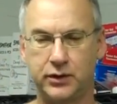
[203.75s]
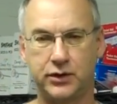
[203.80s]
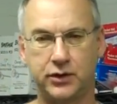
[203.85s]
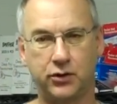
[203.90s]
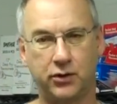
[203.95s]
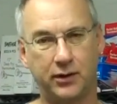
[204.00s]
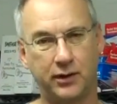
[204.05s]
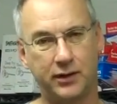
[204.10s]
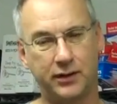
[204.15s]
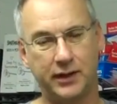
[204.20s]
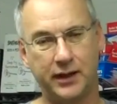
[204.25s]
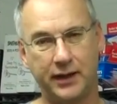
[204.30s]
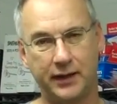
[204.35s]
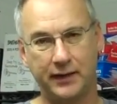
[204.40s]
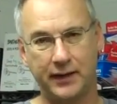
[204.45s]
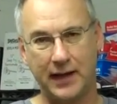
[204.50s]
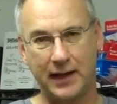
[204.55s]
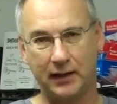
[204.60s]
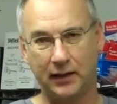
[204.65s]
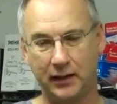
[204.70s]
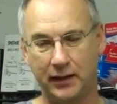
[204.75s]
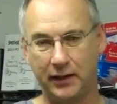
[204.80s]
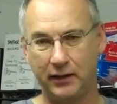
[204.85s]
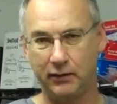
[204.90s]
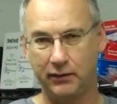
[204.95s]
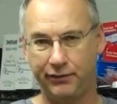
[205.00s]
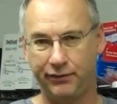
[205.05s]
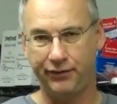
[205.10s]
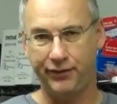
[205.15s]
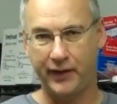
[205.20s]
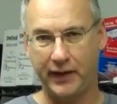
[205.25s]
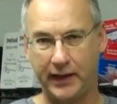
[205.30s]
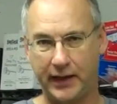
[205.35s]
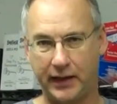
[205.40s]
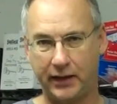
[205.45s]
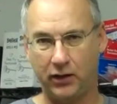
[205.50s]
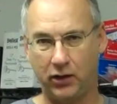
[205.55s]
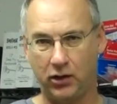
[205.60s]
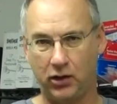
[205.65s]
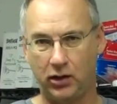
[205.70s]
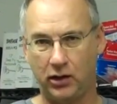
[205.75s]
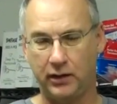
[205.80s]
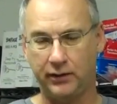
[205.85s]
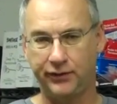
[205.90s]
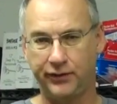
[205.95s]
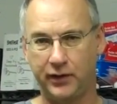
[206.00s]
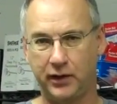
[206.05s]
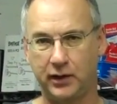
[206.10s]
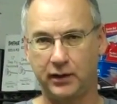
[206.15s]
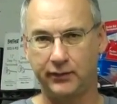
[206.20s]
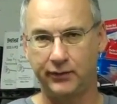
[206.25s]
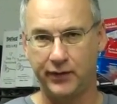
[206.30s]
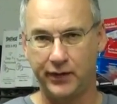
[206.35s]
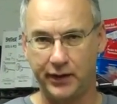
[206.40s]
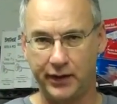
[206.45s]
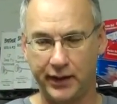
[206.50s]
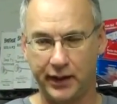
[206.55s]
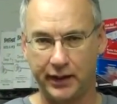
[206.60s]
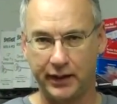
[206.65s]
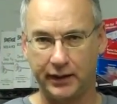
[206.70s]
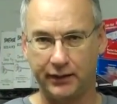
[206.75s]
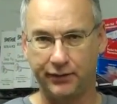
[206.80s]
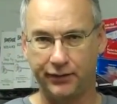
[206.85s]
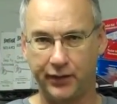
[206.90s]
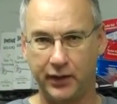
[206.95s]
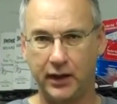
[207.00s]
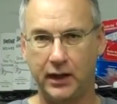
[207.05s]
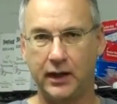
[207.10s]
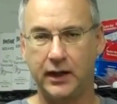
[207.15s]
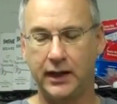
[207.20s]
it's going to take that layer of fat off of the knife